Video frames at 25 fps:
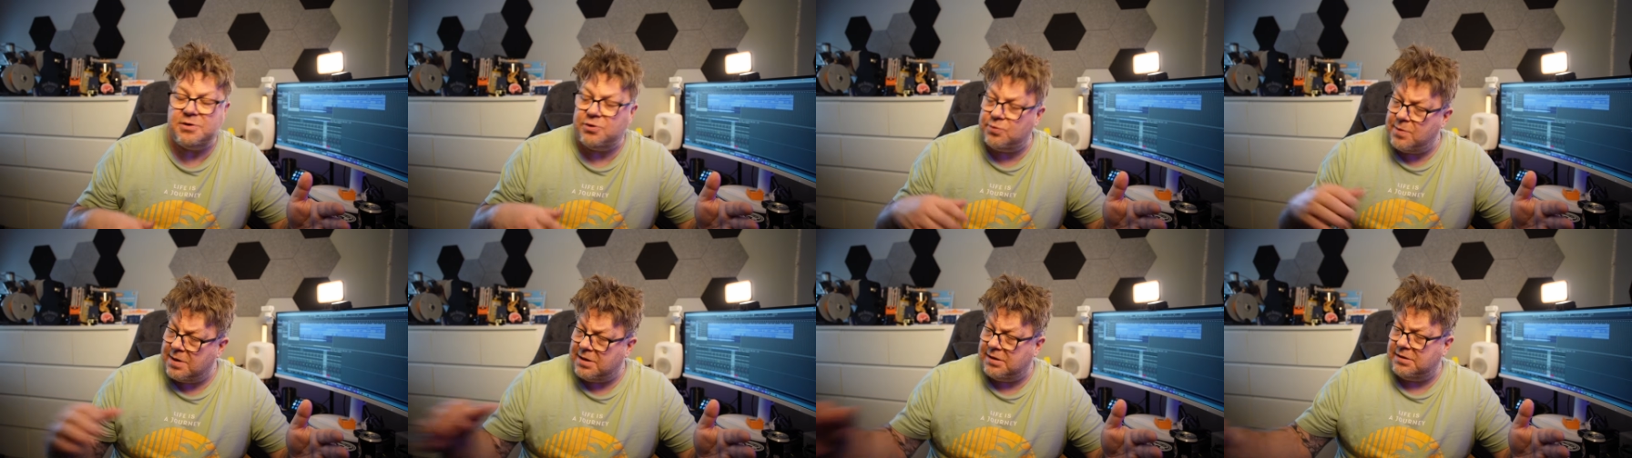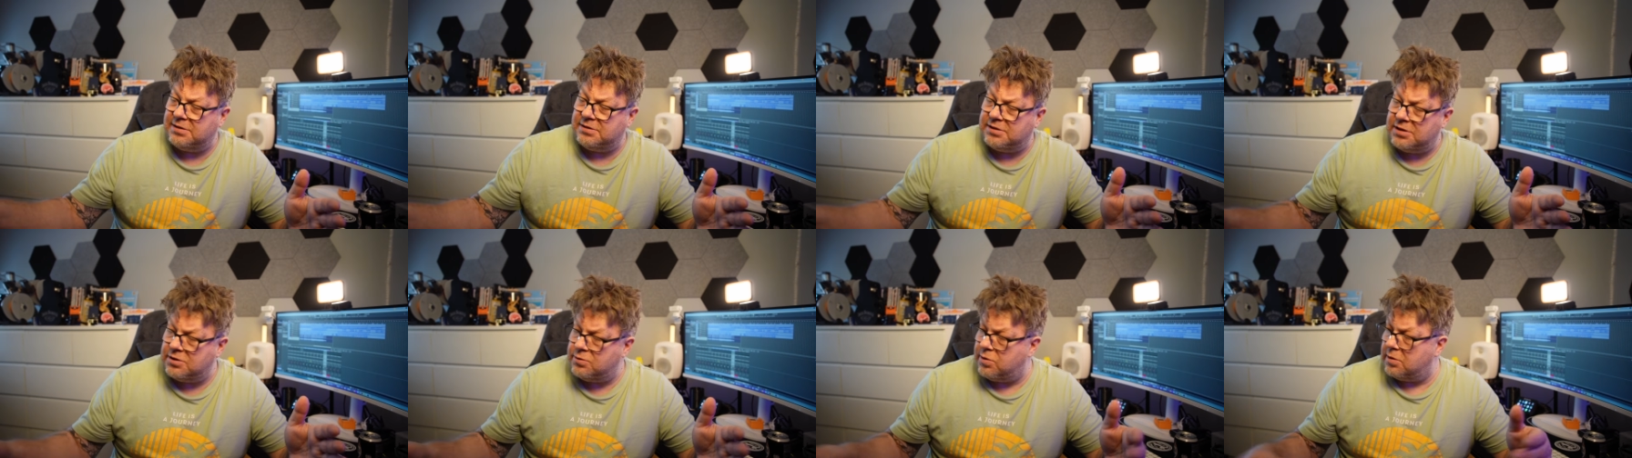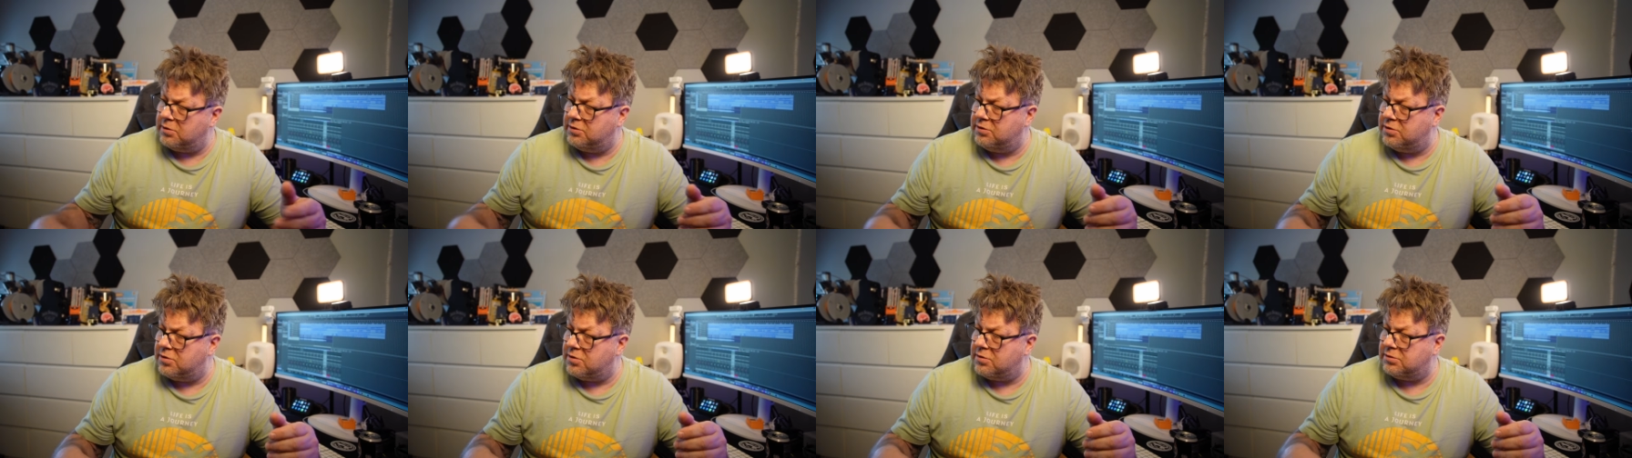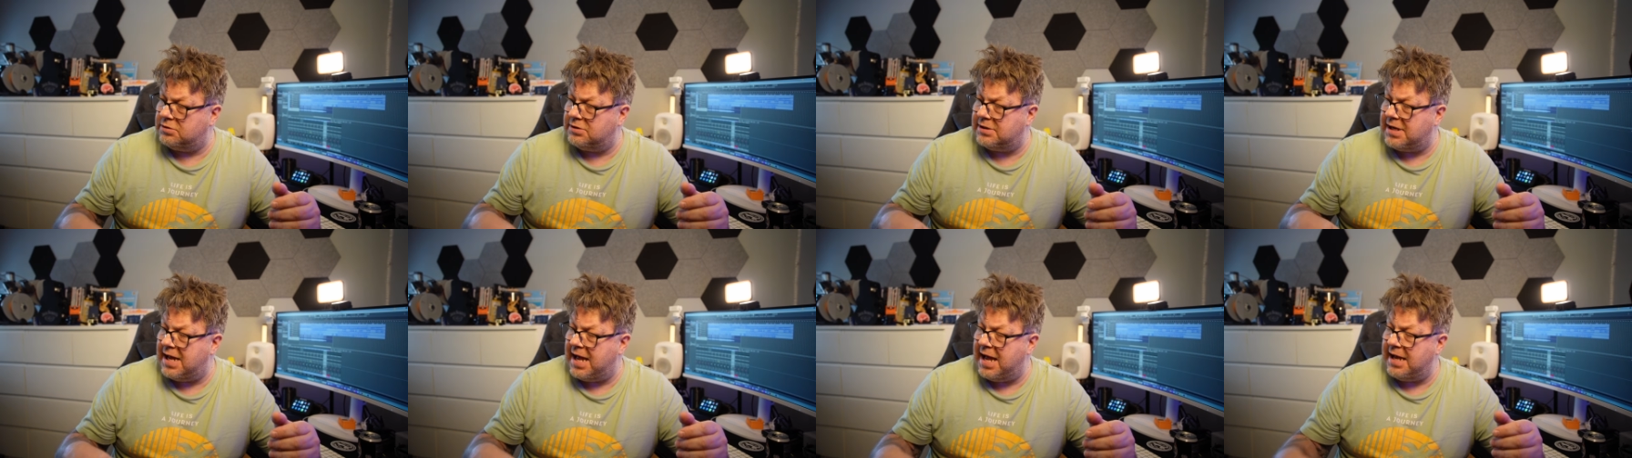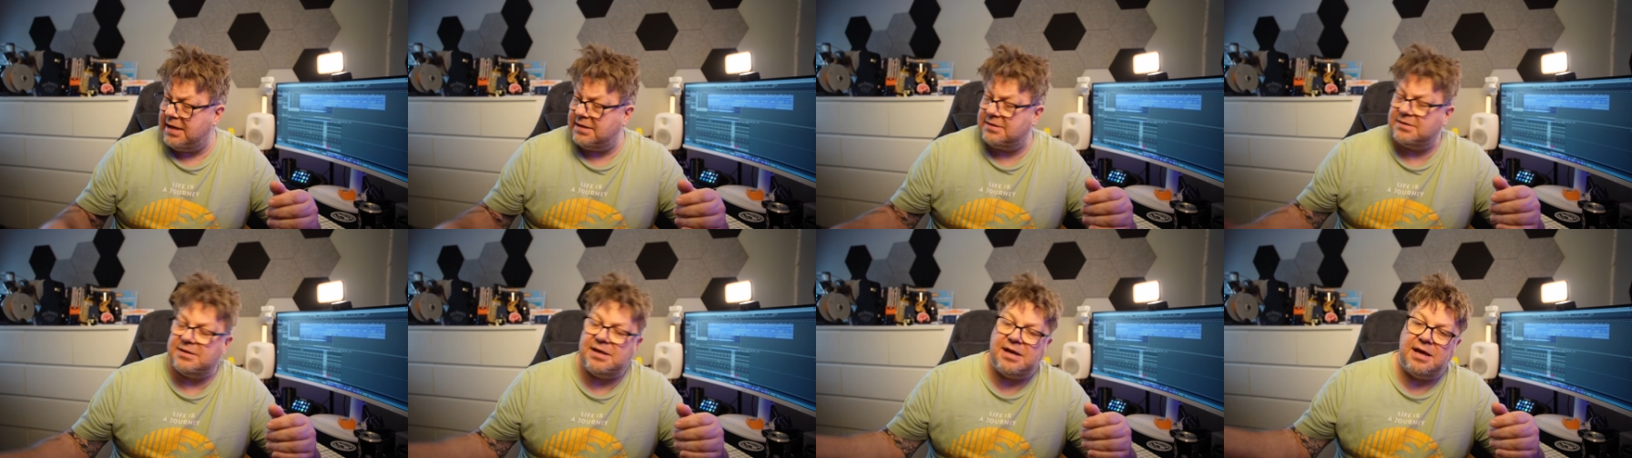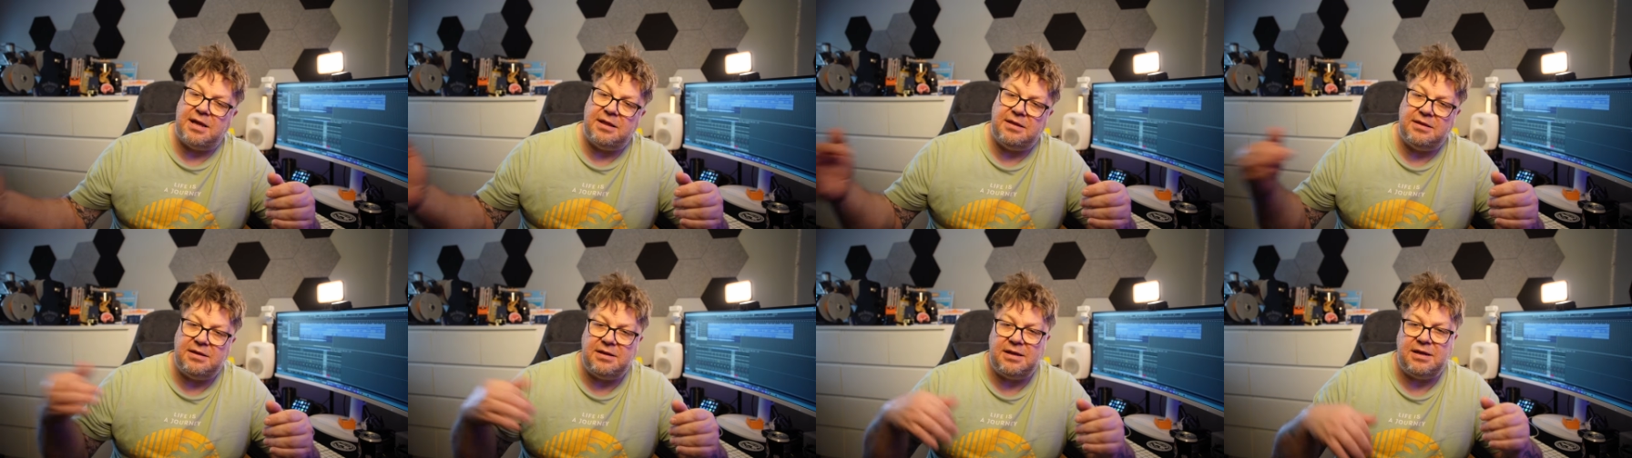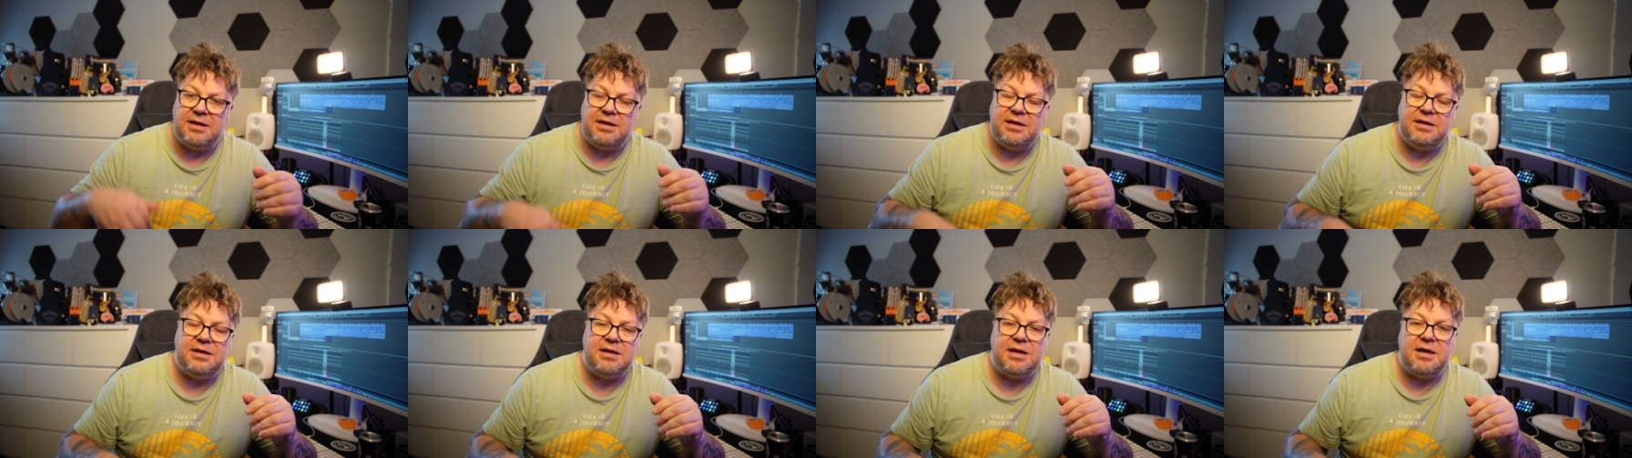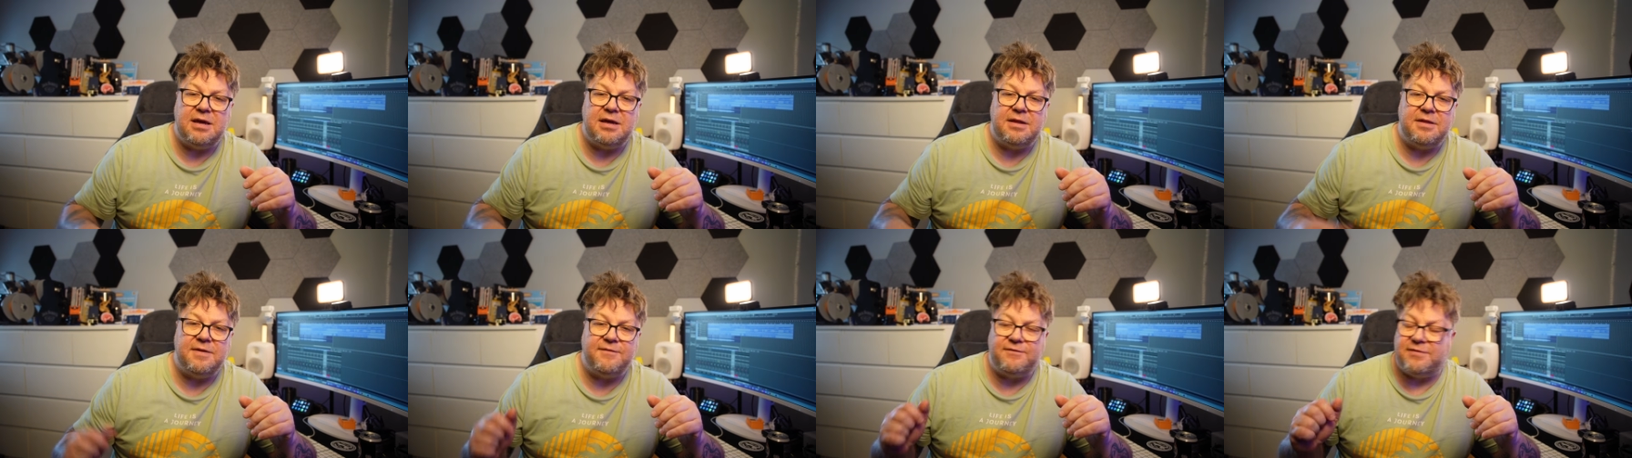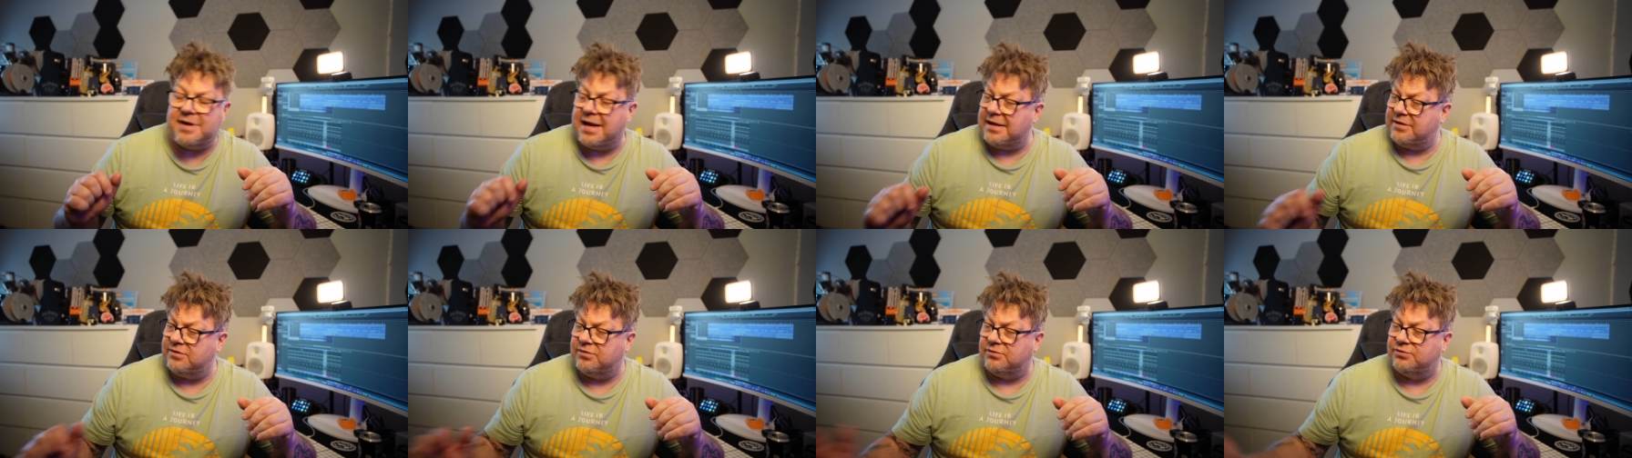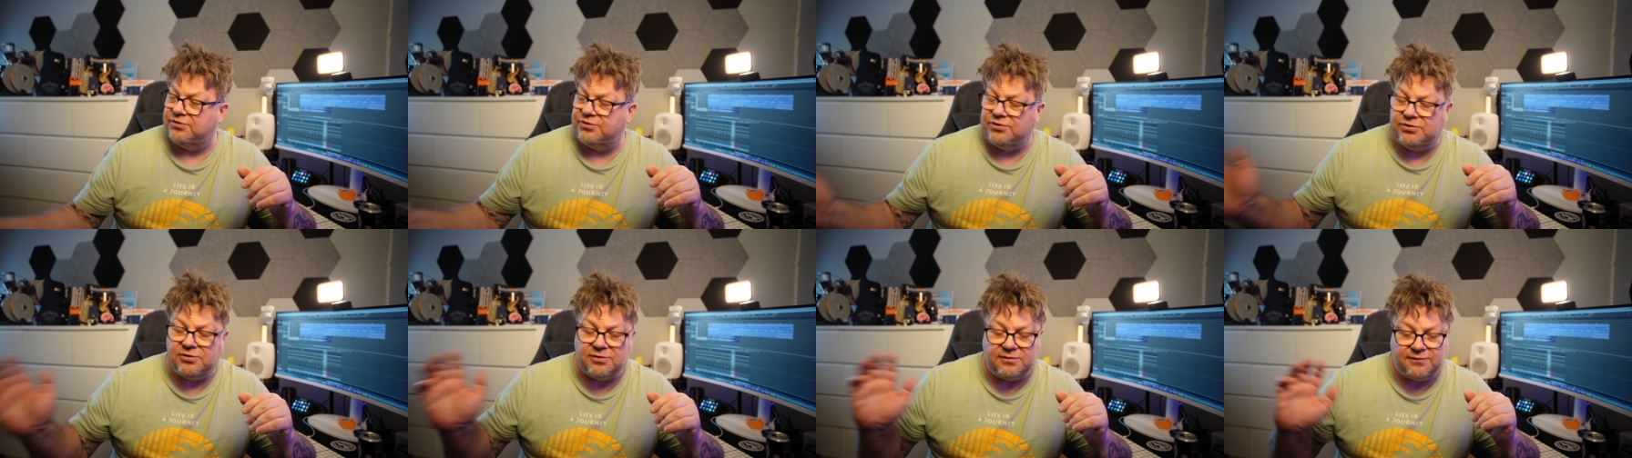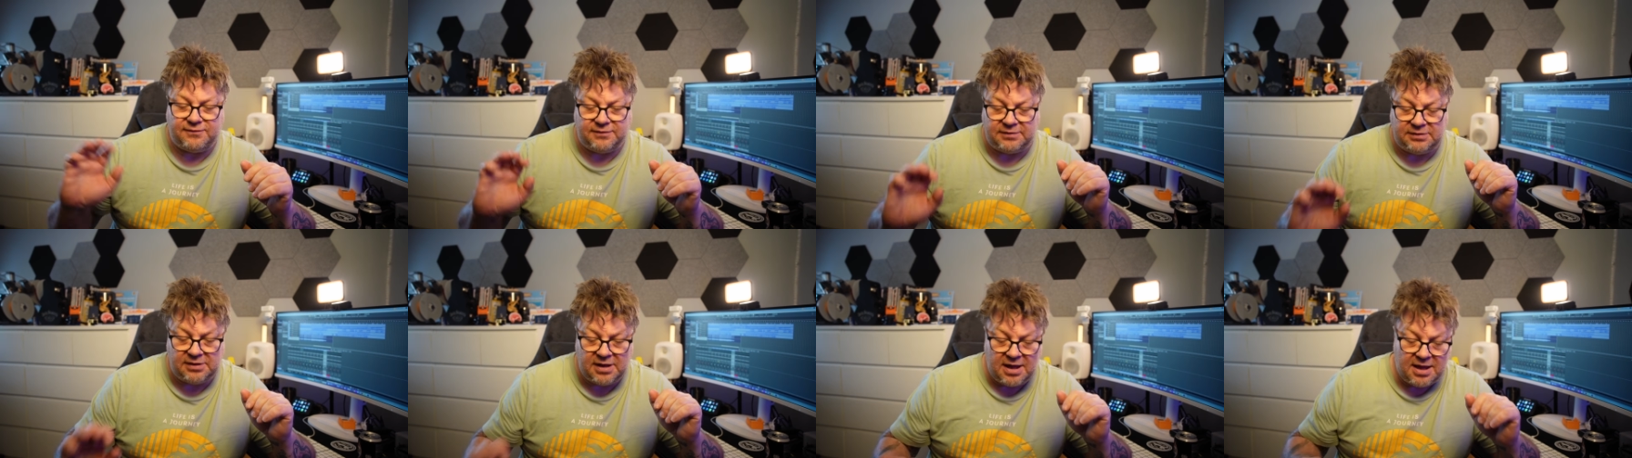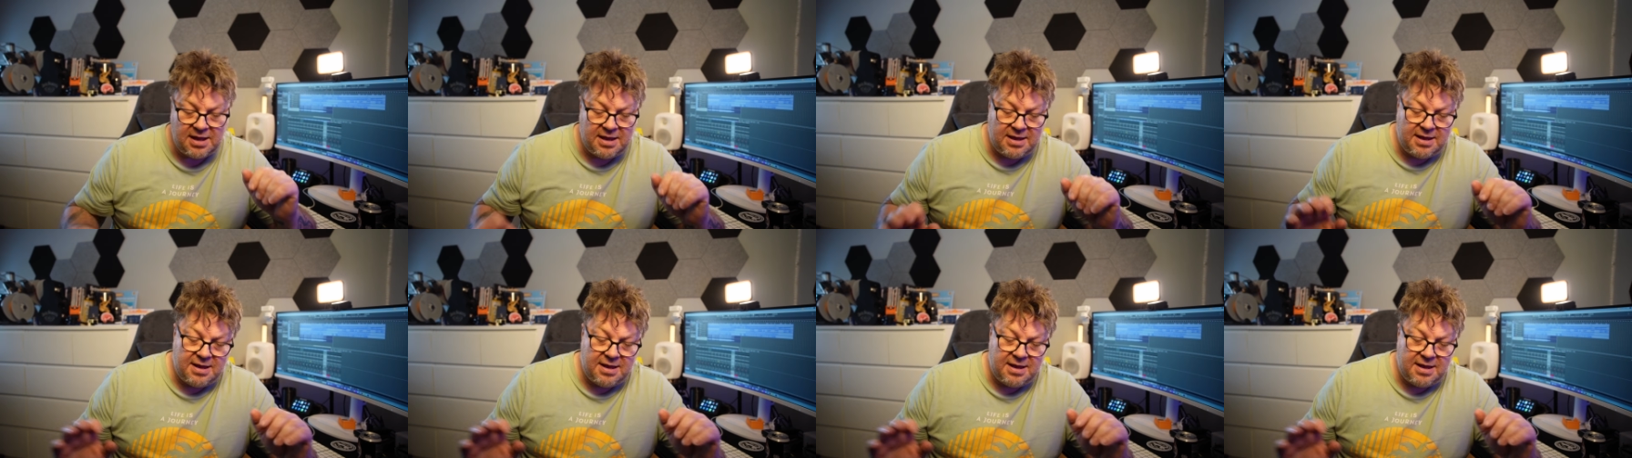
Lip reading: as well as the Quad Cortex and the fractal stuff, and